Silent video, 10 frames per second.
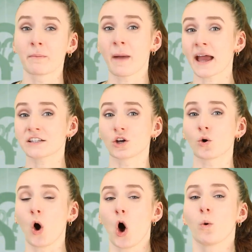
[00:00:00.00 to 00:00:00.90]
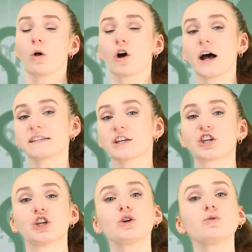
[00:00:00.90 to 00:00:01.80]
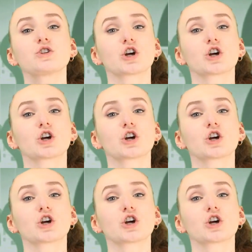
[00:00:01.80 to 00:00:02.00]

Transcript: mantle will cause a huge